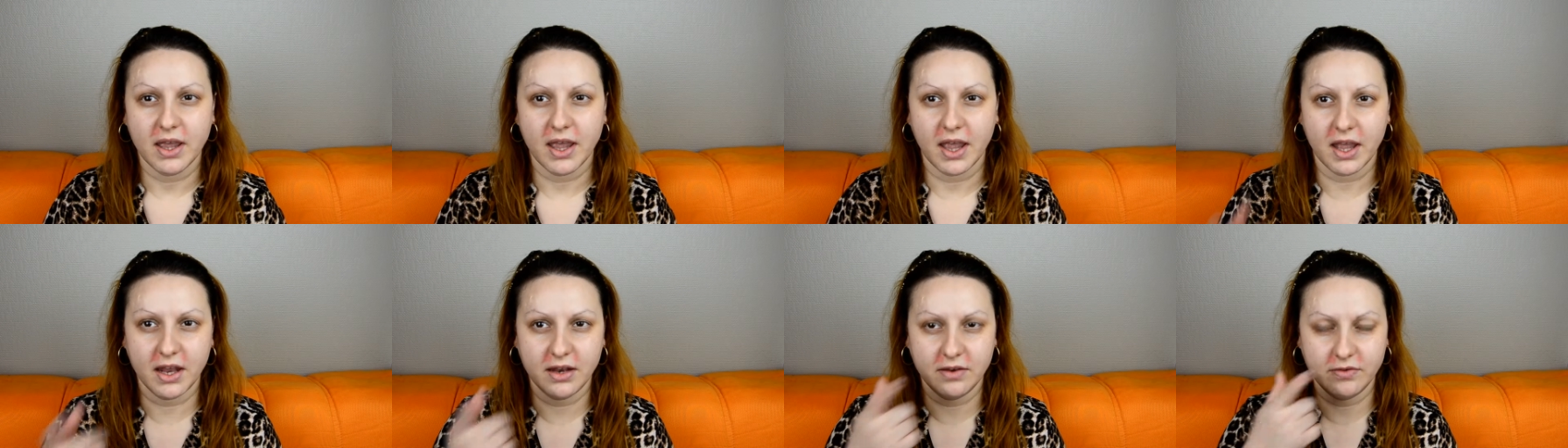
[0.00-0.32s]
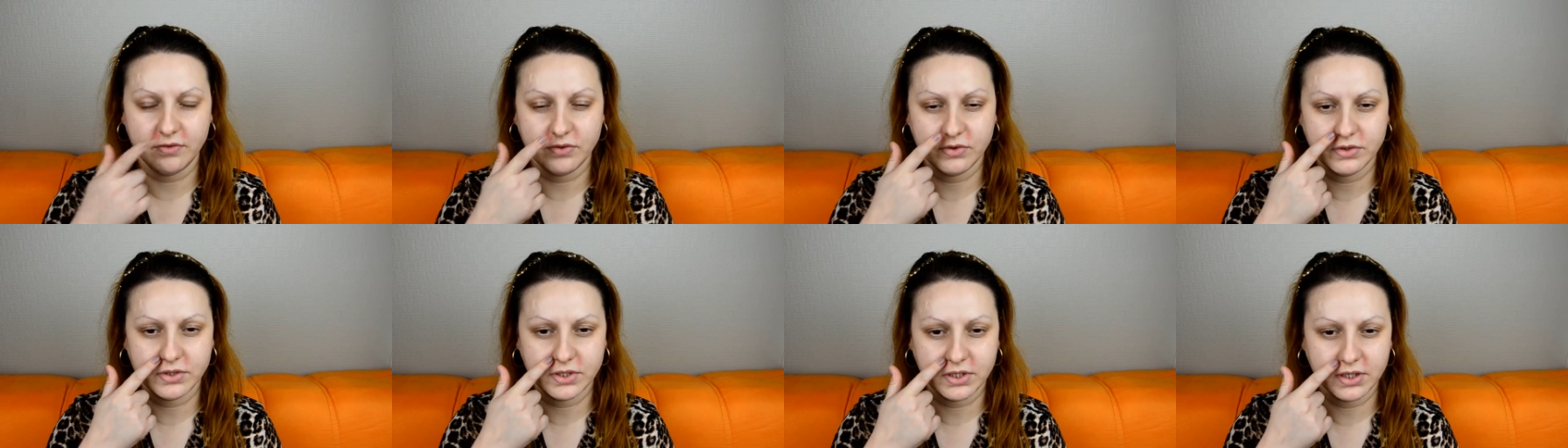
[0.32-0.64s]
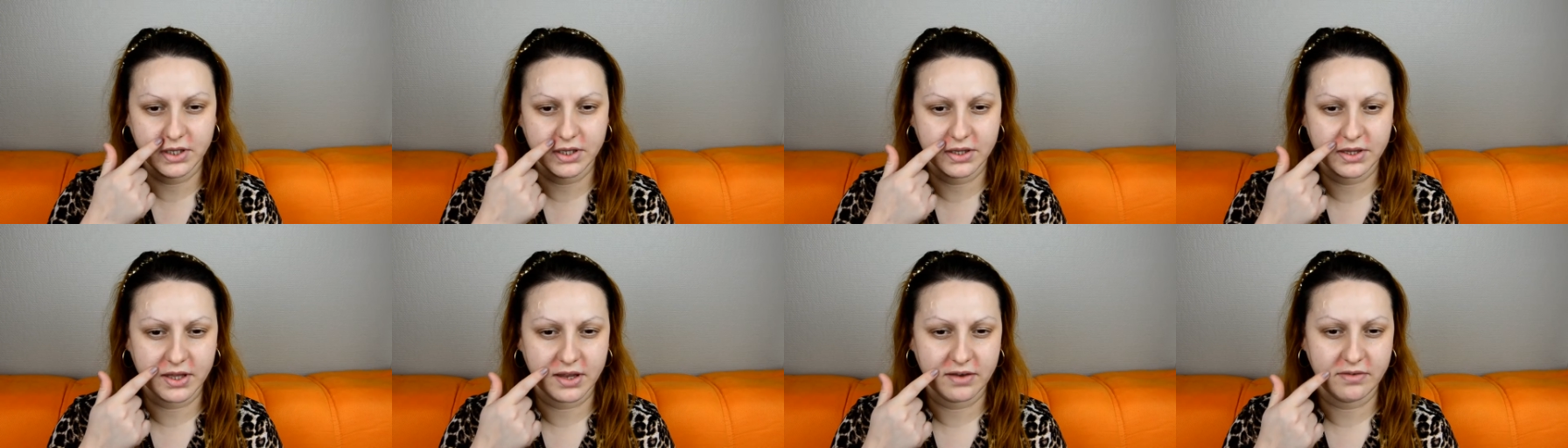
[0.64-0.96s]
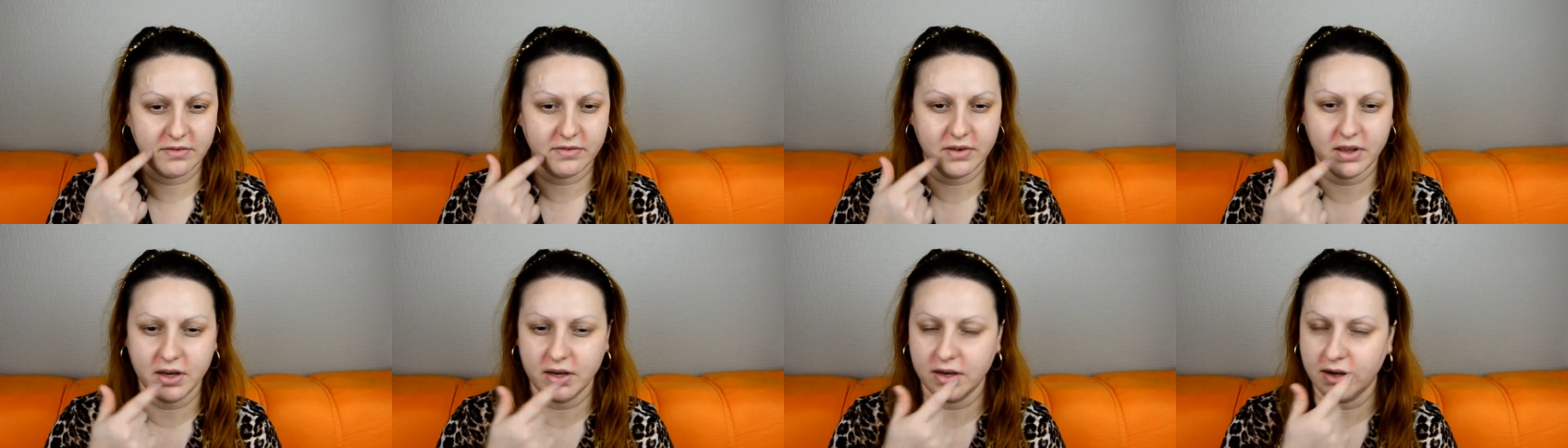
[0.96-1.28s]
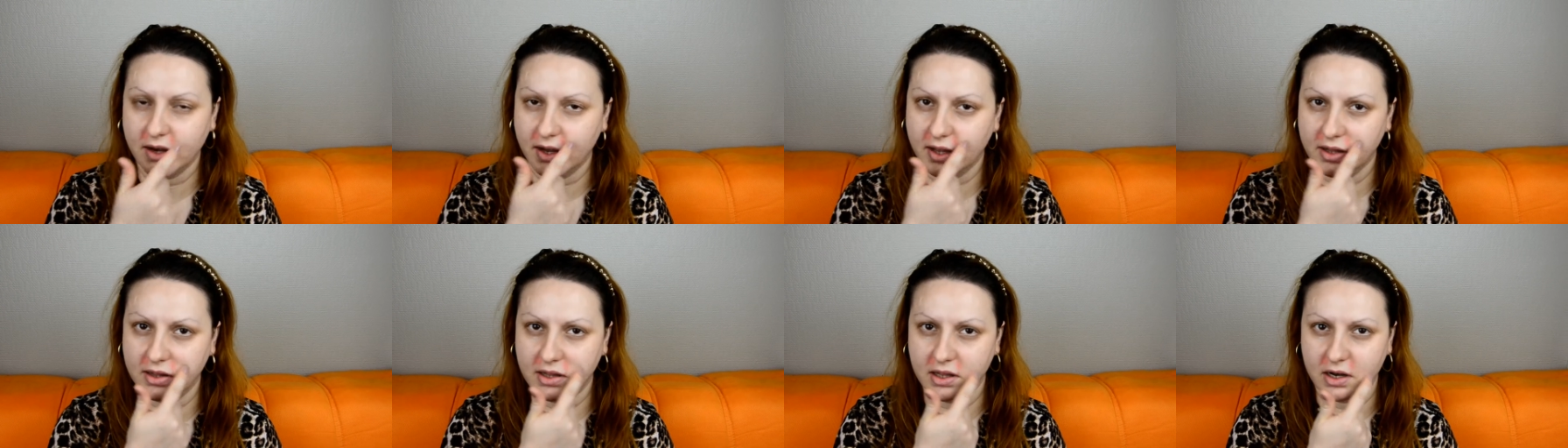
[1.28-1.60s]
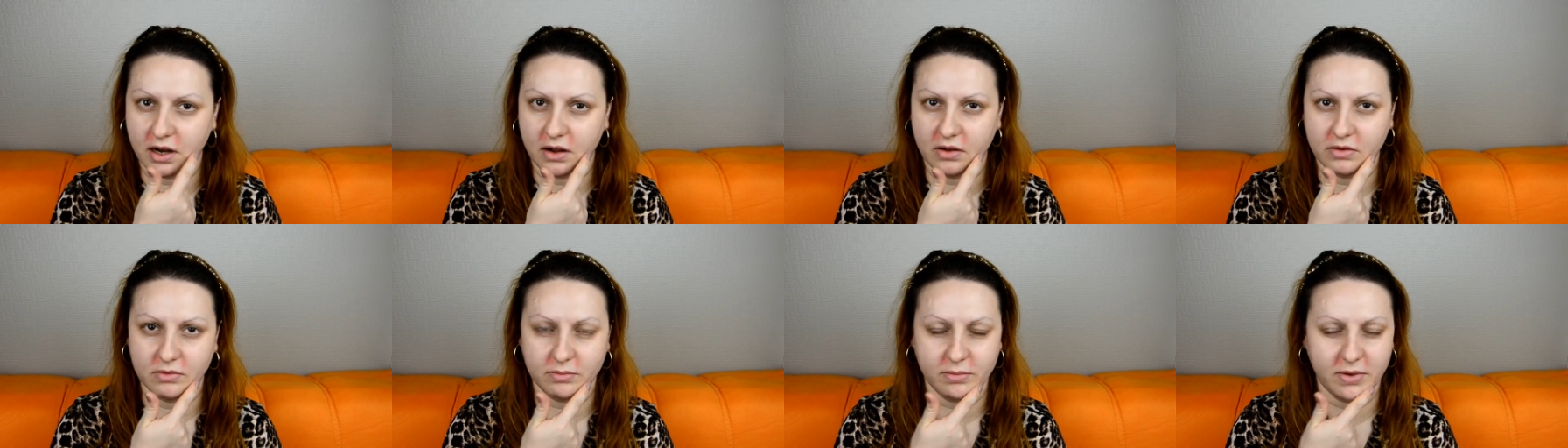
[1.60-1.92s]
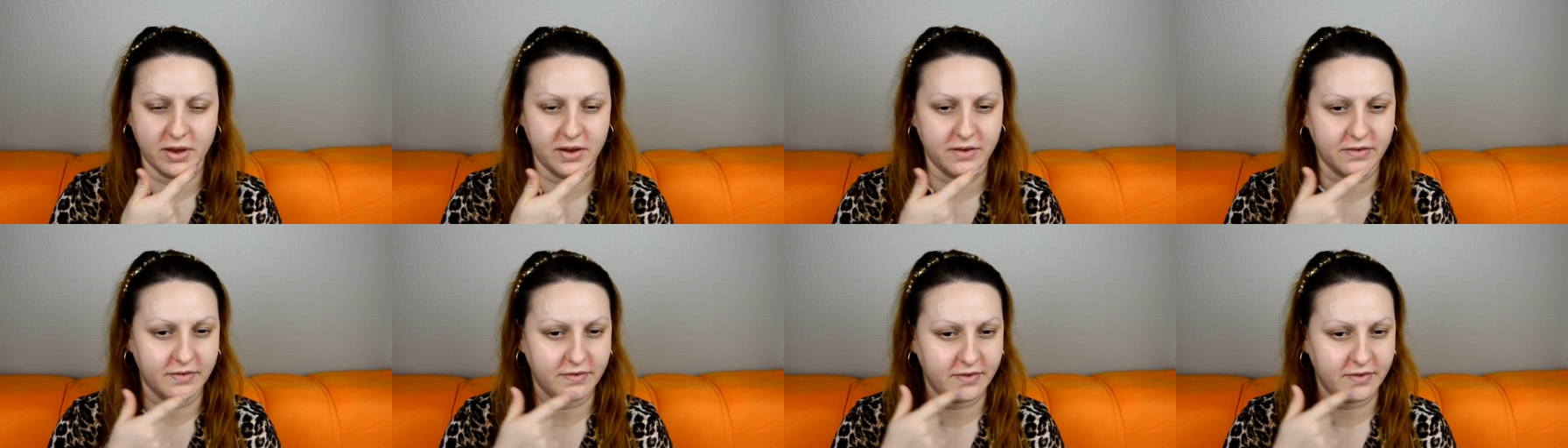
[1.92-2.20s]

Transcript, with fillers: and if you see that I'm very red around my